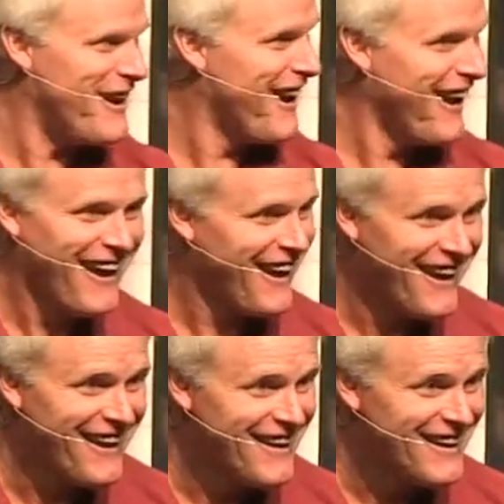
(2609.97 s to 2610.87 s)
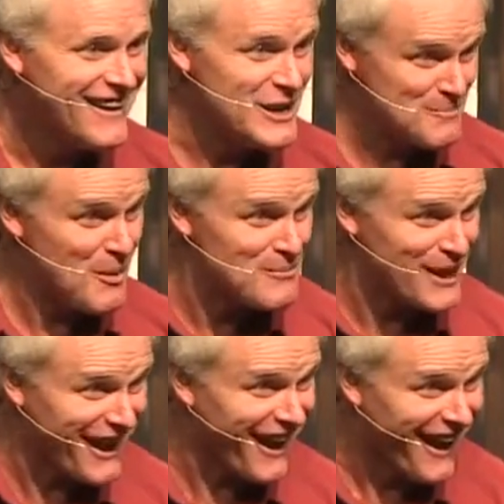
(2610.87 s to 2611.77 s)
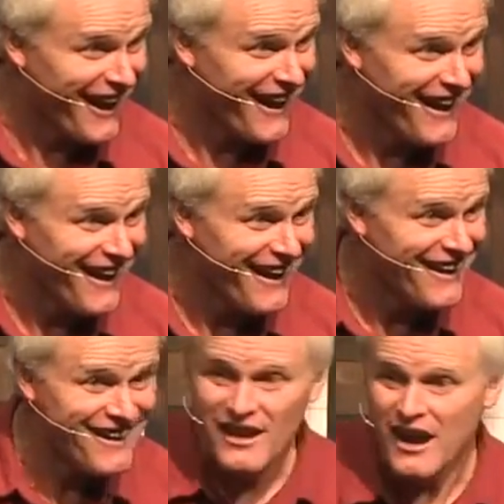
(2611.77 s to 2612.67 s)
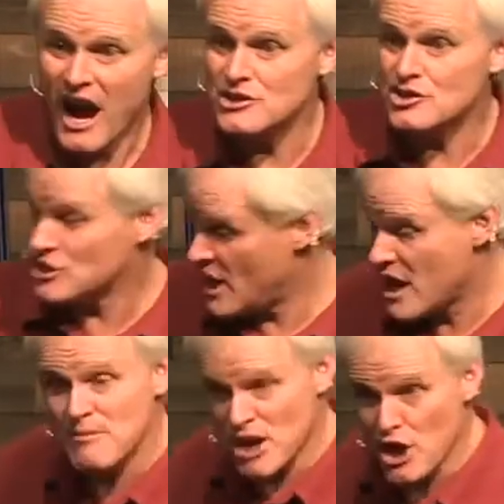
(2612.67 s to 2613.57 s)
me in public. I just came